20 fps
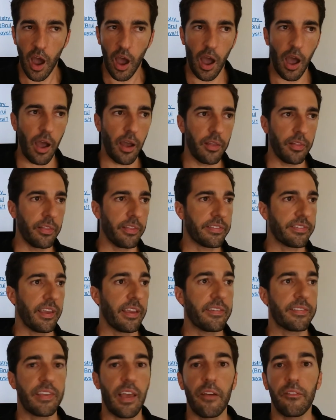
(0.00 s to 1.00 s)
let's
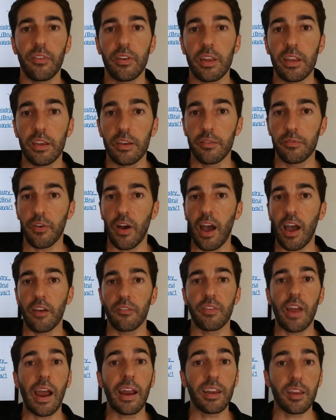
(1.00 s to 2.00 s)
say
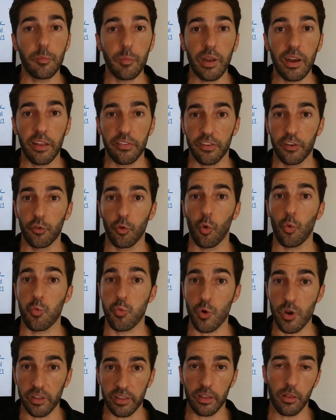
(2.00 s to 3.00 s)
75, 90 minutes into a
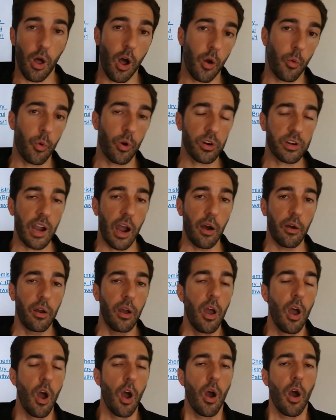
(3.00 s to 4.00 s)
really long workout.